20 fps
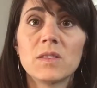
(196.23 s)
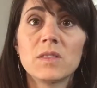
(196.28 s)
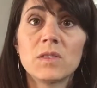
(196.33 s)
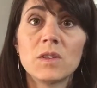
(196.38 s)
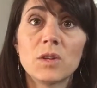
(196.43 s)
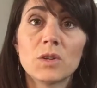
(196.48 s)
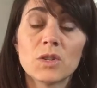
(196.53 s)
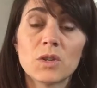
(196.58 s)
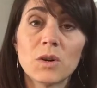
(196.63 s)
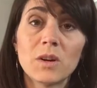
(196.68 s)

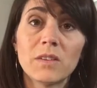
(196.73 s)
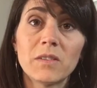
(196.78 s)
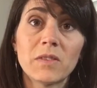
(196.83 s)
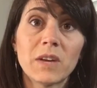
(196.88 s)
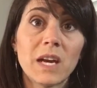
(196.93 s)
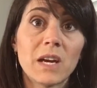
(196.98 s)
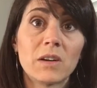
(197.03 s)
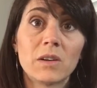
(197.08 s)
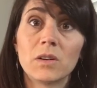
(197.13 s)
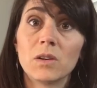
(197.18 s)
your choice of
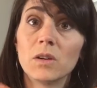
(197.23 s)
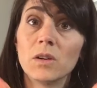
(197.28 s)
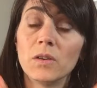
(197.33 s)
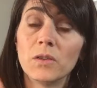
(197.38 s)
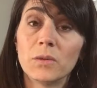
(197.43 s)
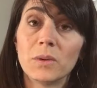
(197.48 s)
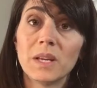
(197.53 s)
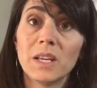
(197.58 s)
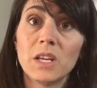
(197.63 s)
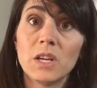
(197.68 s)
carrier oil
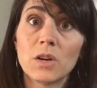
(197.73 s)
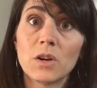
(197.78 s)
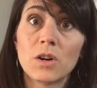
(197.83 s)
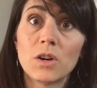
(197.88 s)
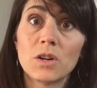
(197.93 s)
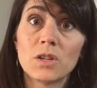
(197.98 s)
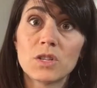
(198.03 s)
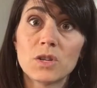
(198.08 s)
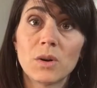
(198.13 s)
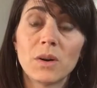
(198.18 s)
is really
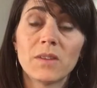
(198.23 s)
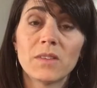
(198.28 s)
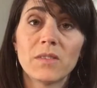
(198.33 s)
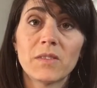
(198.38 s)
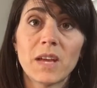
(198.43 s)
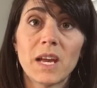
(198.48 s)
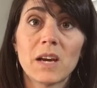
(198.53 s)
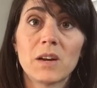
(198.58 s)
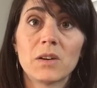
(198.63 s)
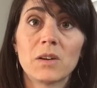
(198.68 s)
your choice
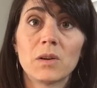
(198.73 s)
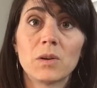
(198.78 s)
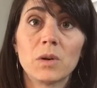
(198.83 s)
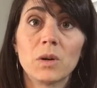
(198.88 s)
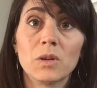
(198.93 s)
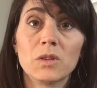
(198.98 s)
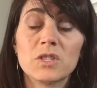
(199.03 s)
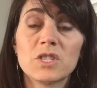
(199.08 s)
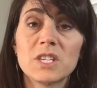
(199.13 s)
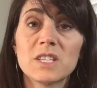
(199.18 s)
of carrier
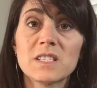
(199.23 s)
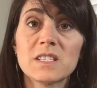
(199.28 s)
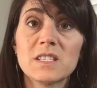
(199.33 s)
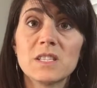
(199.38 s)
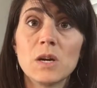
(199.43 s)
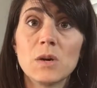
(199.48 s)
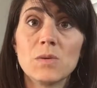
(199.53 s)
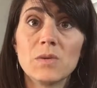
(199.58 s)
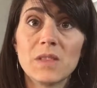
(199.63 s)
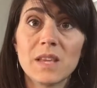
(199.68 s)
oil. Just
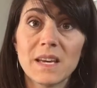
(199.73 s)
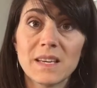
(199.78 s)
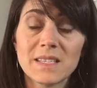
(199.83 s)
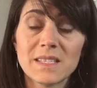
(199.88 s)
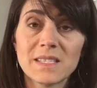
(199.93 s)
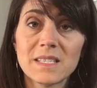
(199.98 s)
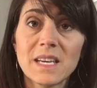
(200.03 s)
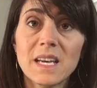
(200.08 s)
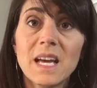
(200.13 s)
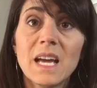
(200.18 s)
know
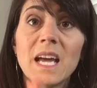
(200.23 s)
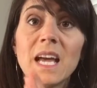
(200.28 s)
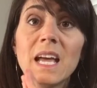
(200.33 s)
this.